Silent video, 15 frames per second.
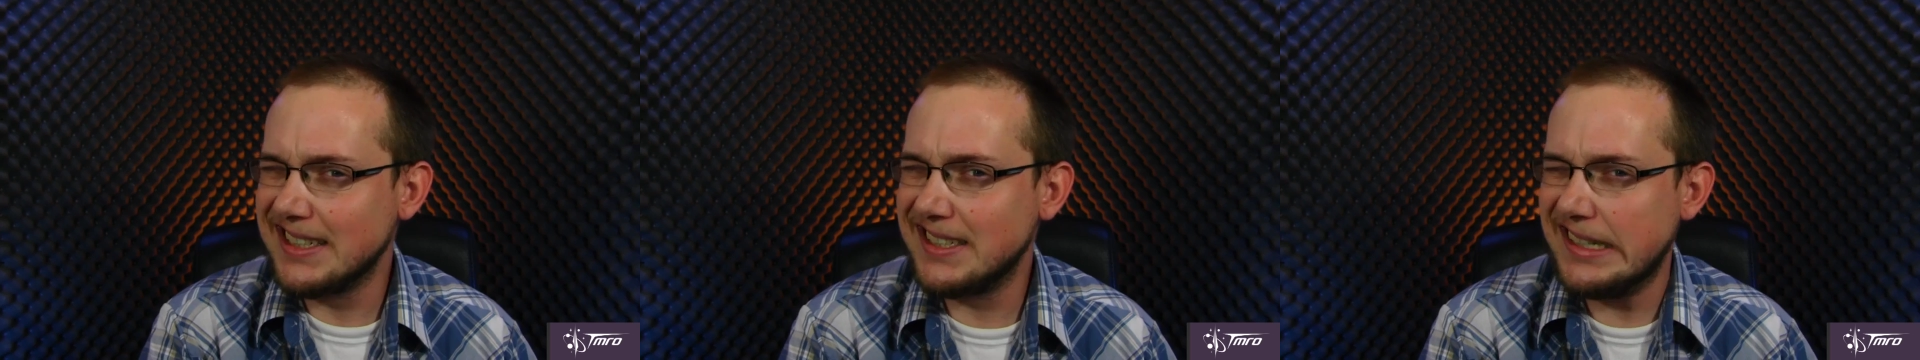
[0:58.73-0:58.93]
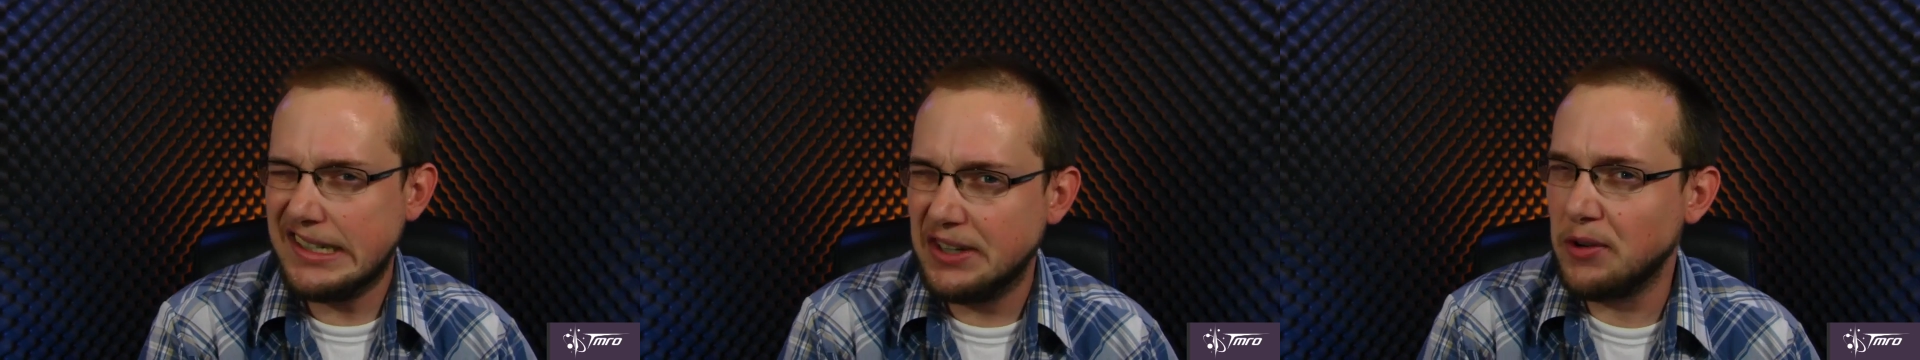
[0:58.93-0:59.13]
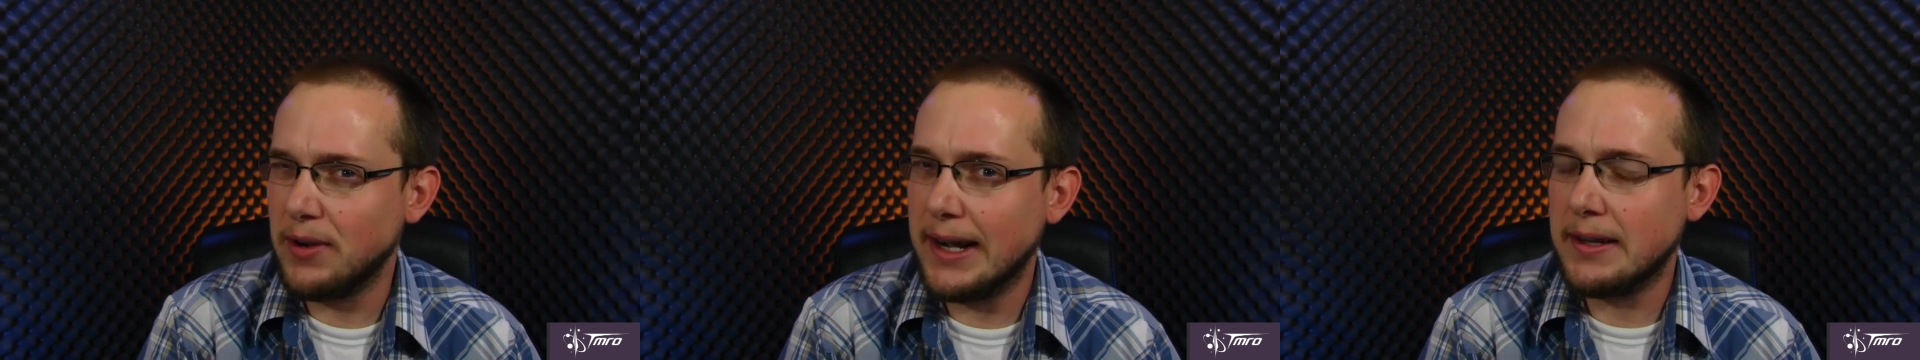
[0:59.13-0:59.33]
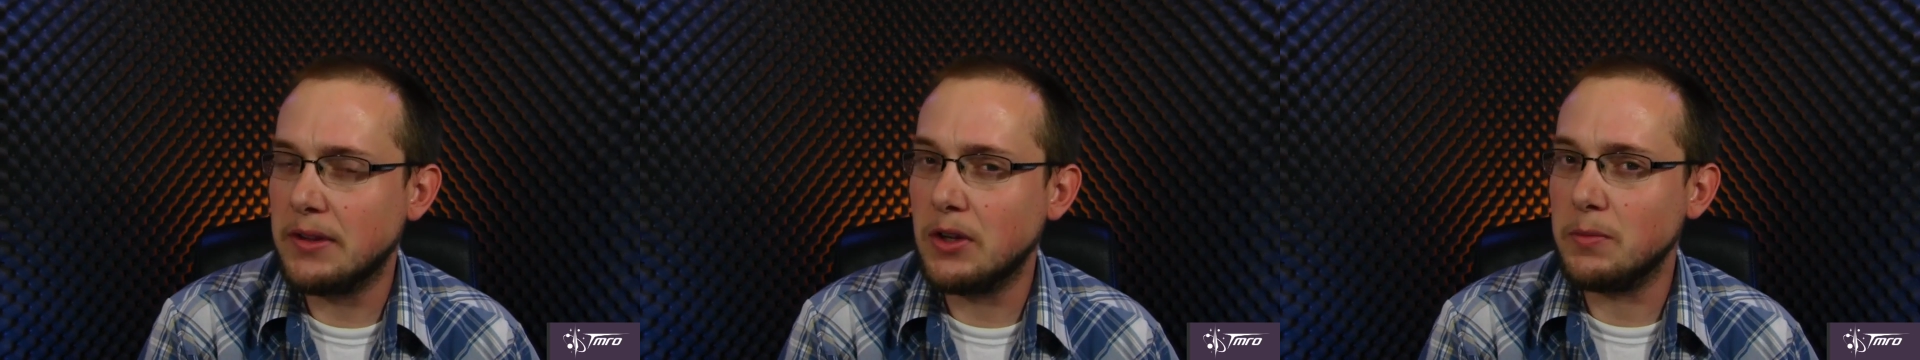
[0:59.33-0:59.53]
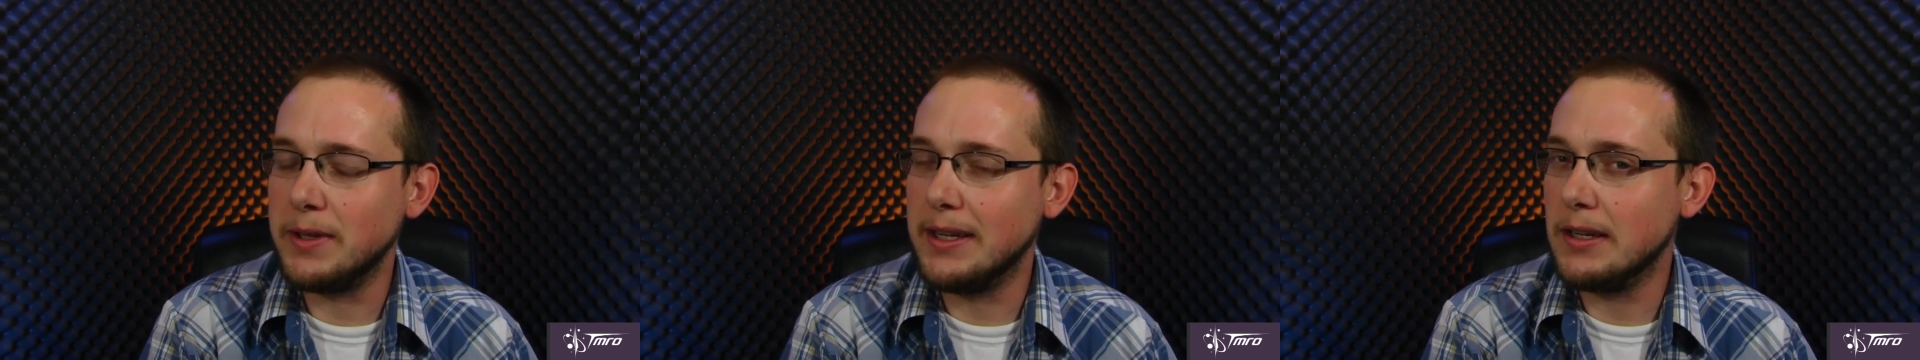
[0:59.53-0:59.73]
That's
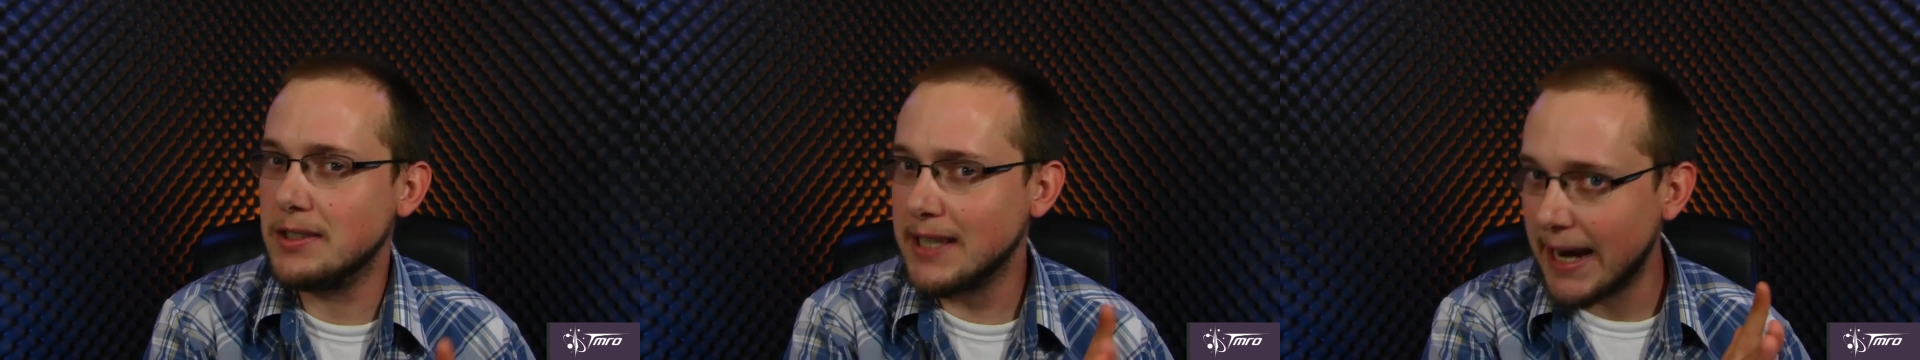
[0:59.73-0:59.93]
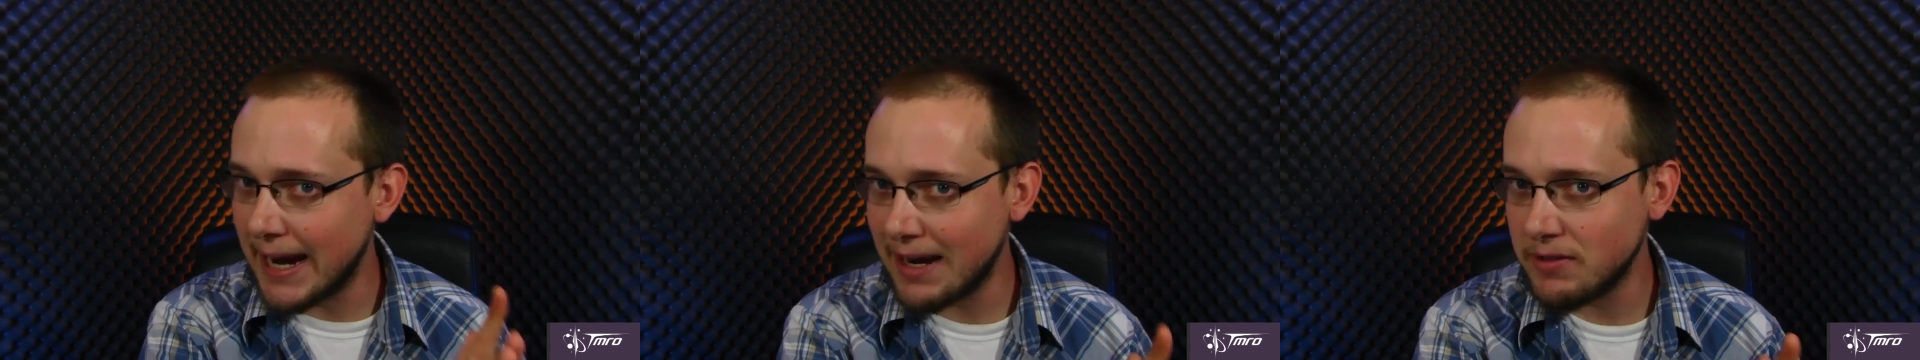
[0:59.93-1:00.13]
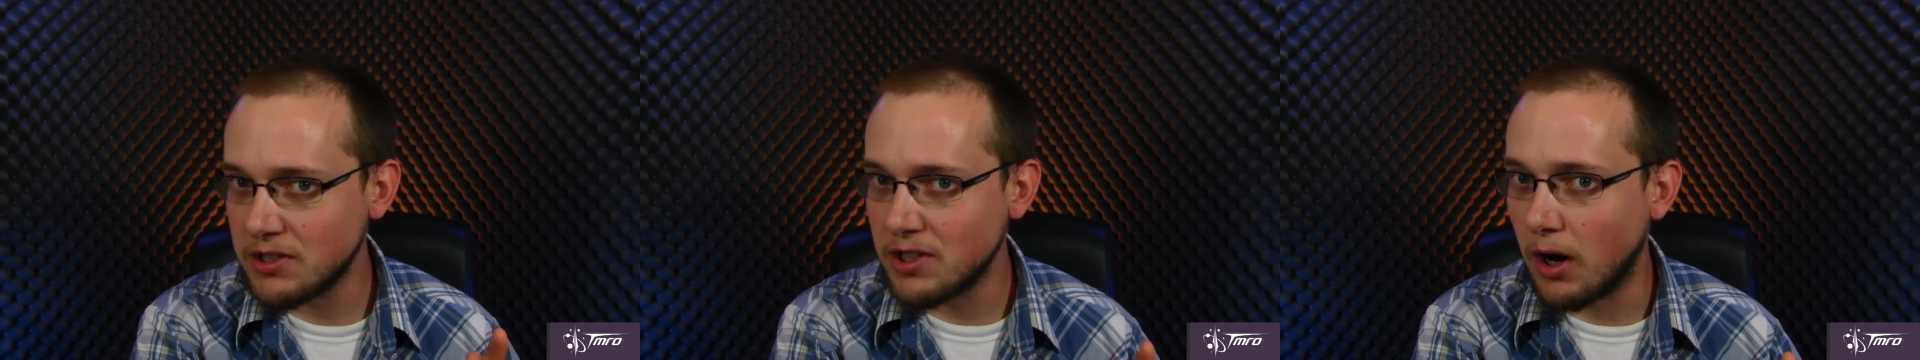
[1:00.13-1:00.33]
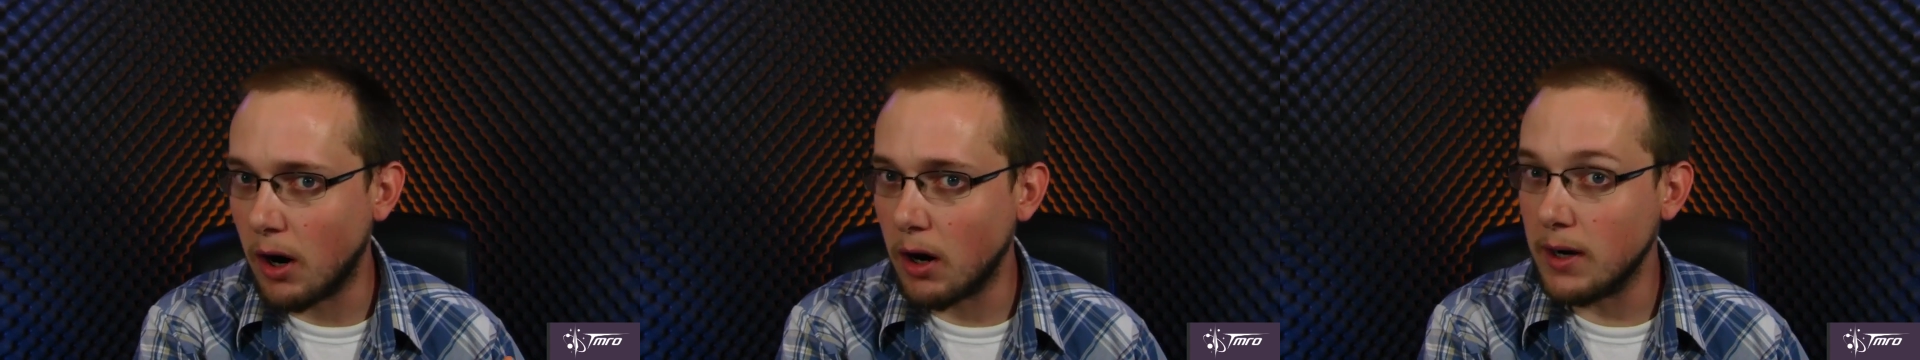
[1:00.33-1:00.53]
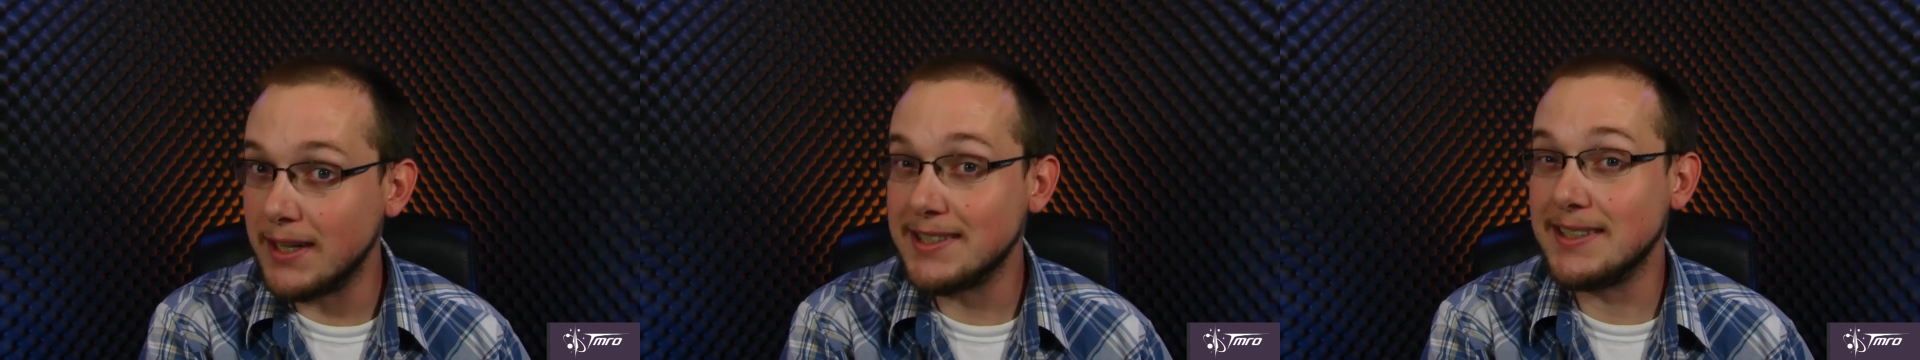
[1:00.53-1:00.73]
incorrect though, because
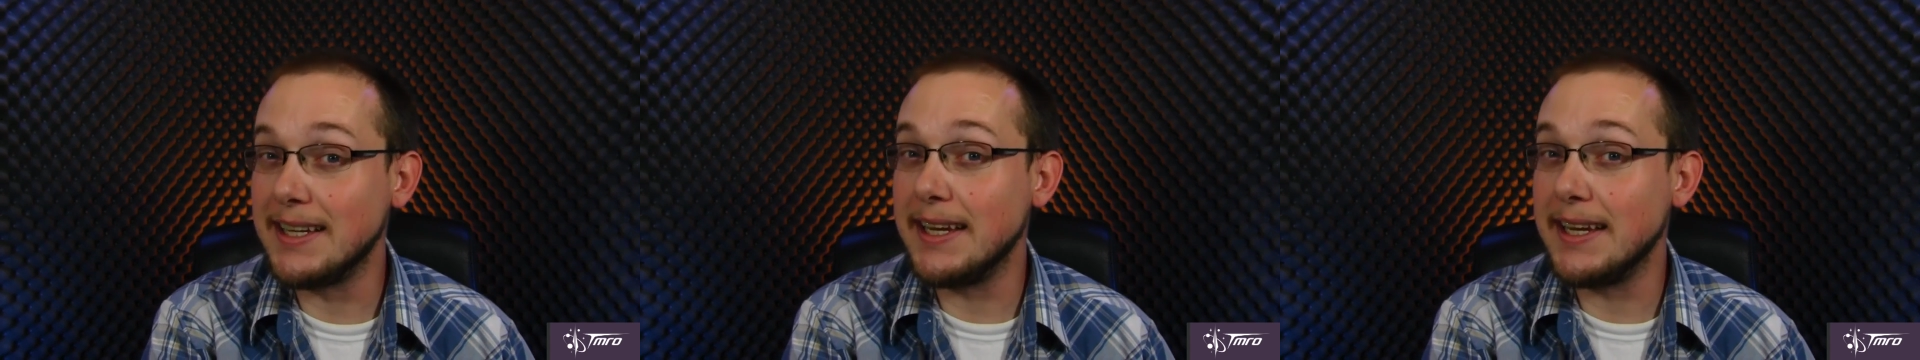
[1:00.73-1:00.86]
Avatar is